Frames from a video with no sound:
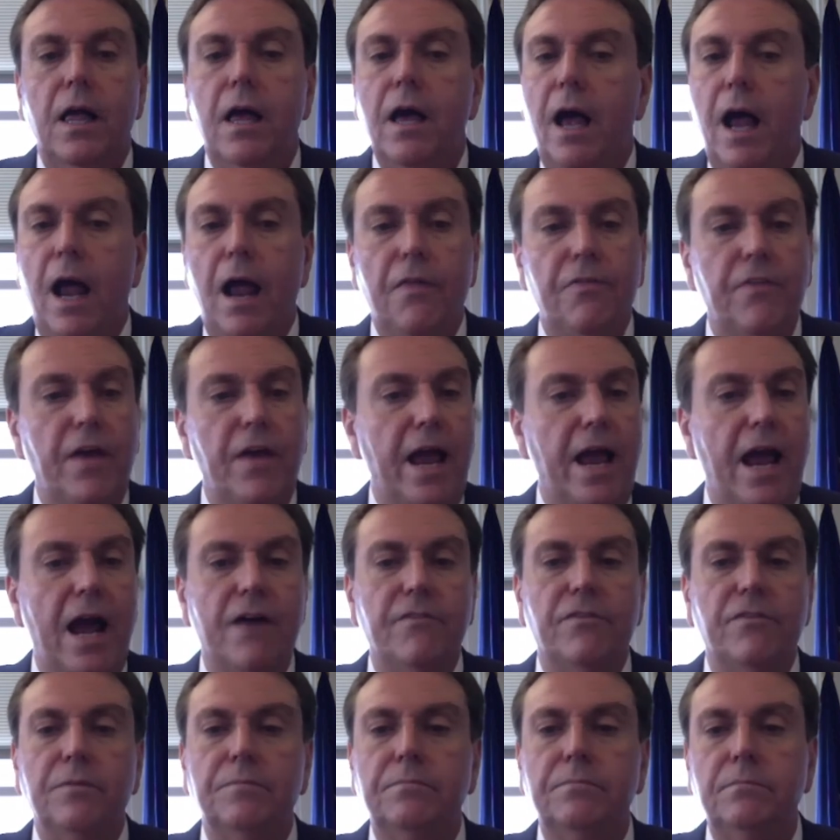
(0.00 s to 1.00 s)
And they have
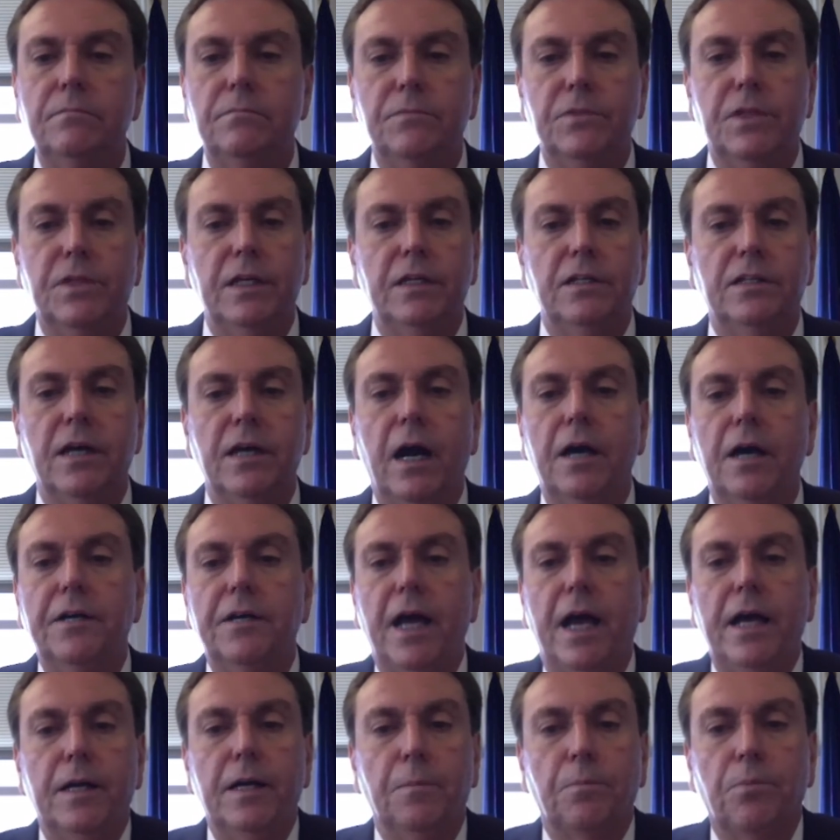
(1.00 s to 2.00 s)
them the entire
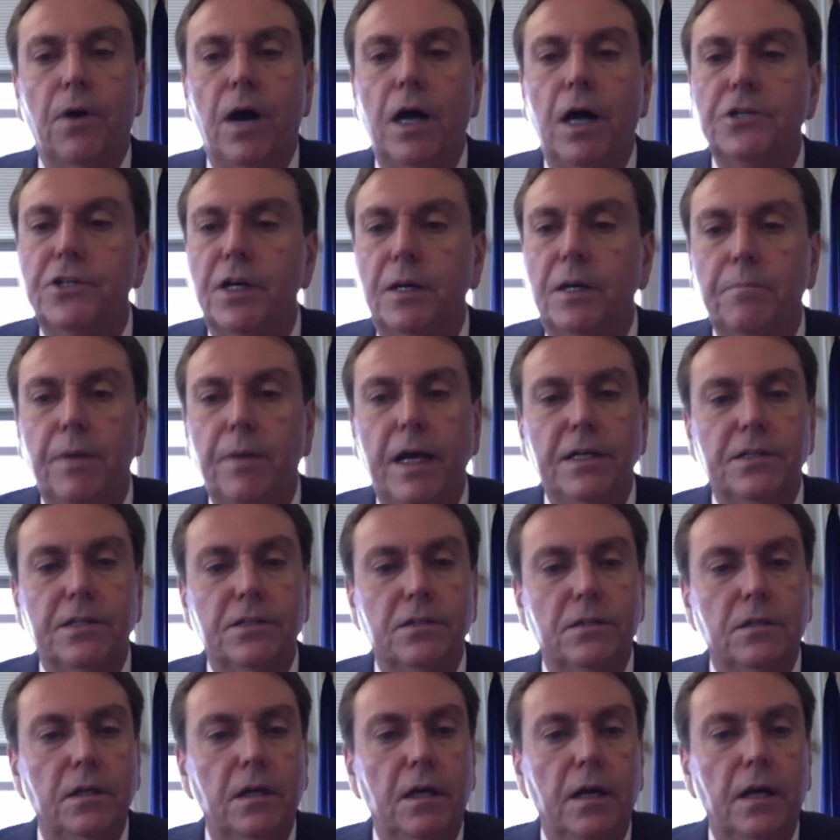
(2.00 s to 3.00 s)
day in a
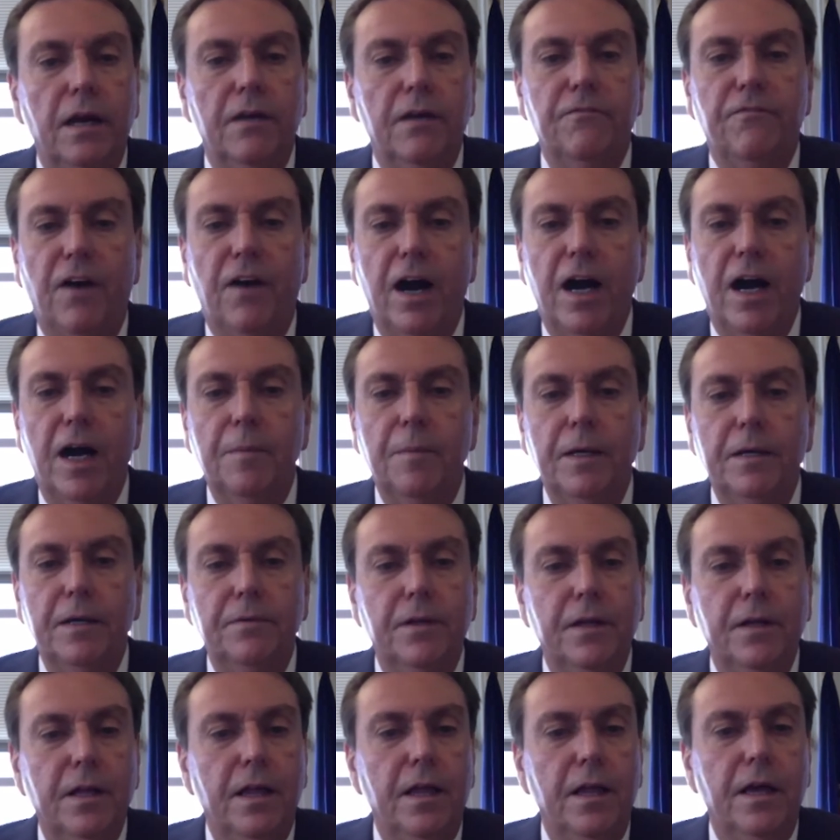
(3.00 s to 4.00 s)
project-based environment.
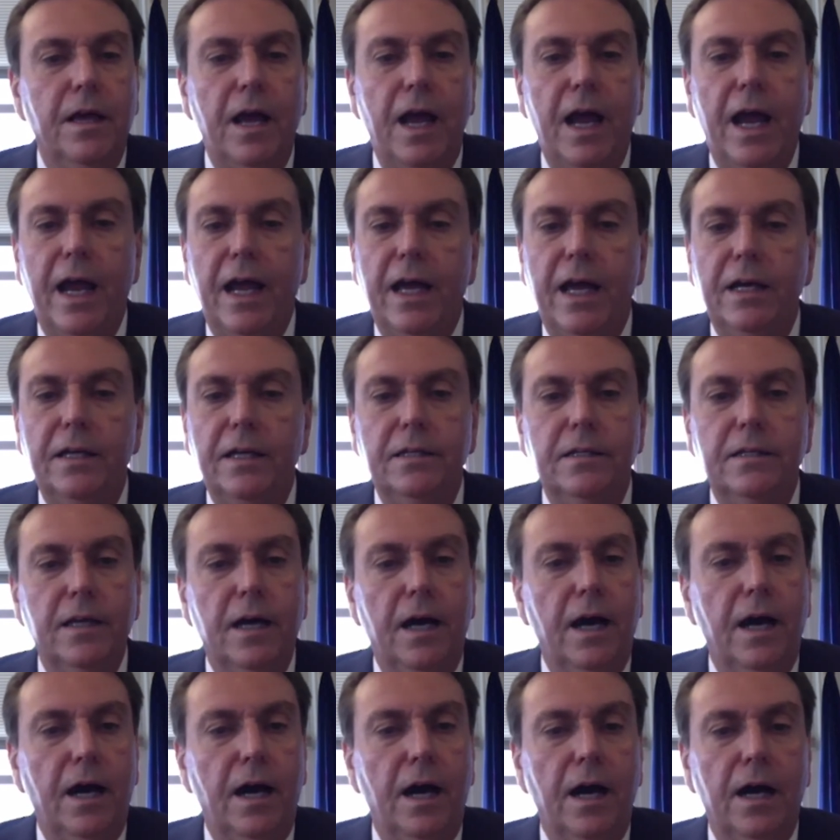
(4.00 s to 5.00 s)
And,
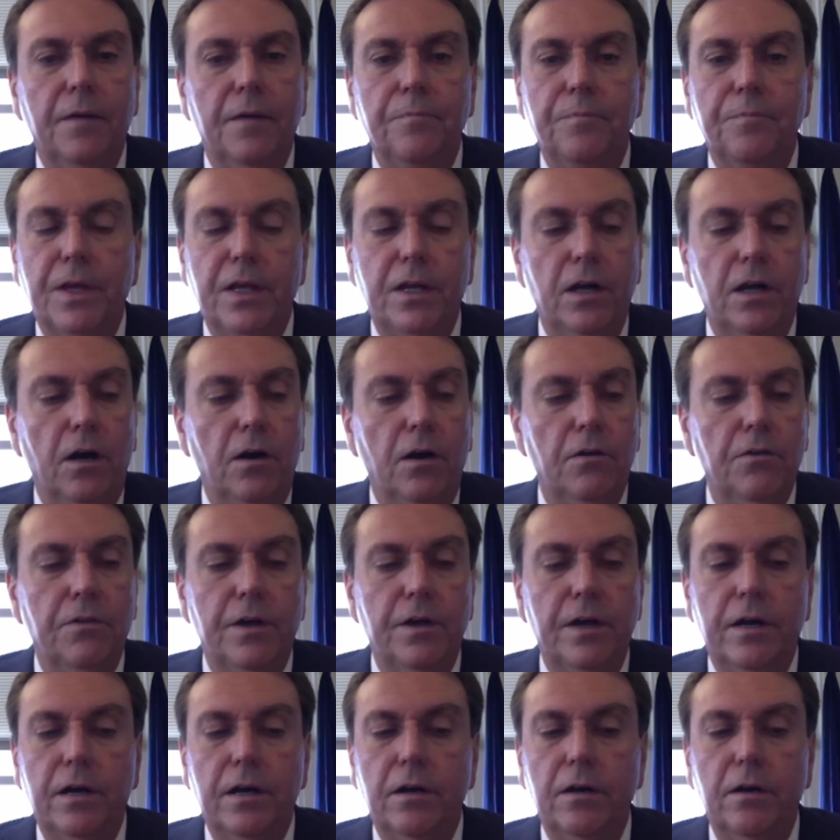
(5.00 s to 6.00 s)
you know,
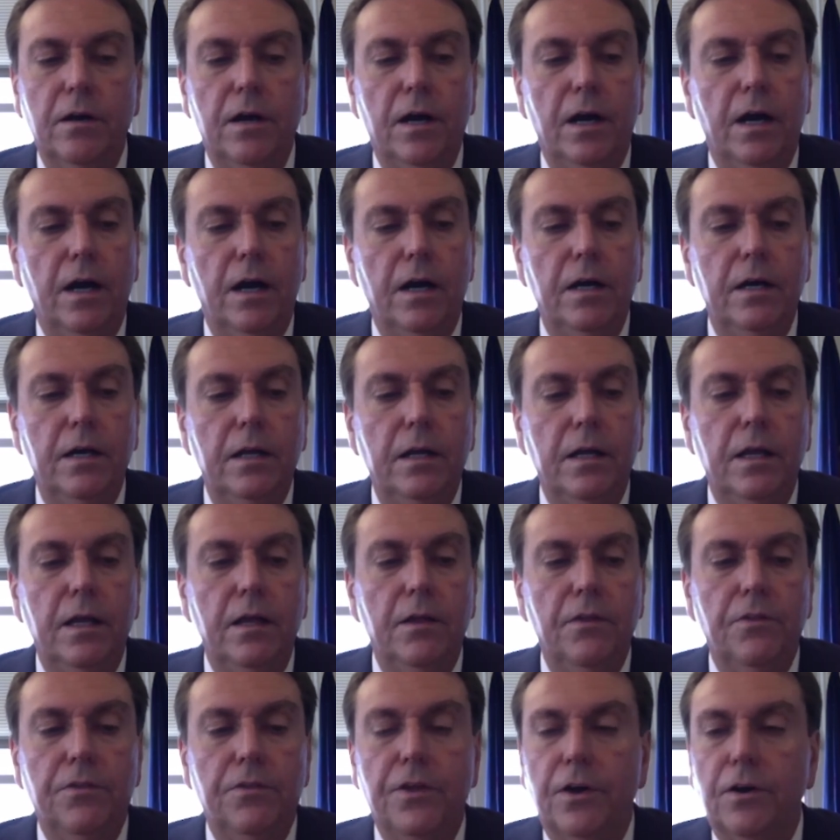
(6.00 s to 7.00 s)

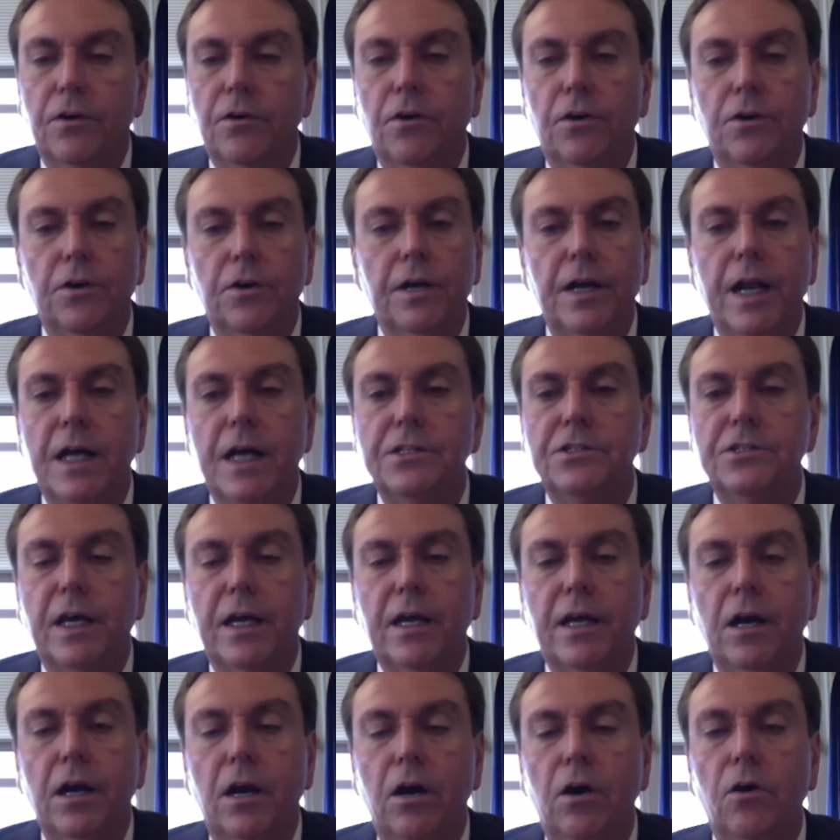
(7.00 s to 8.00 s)
they're learning as they
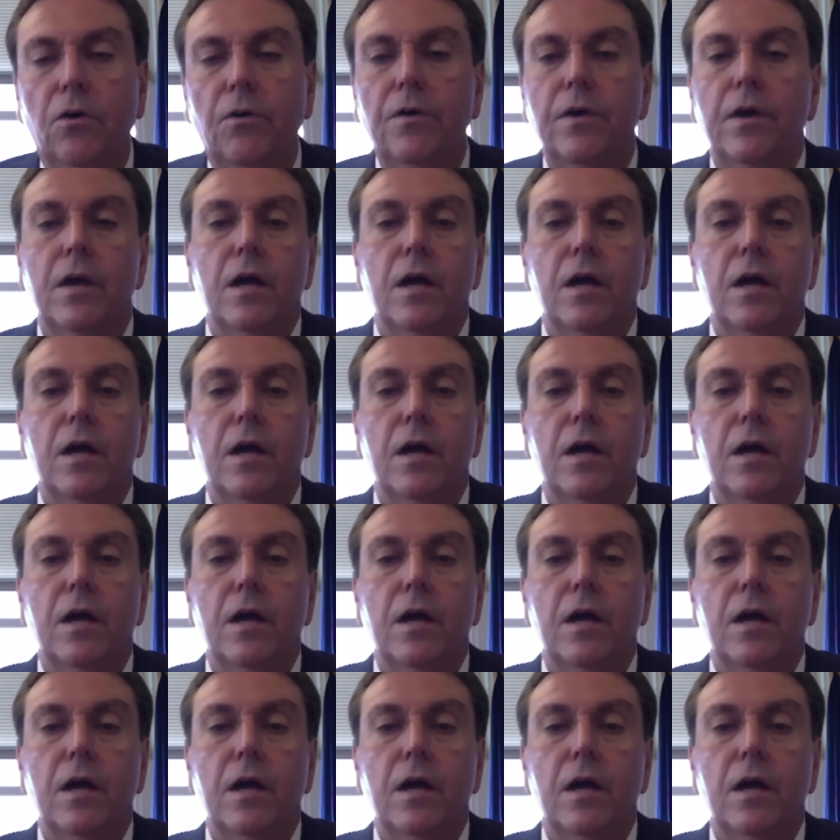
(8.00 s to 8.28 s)
go.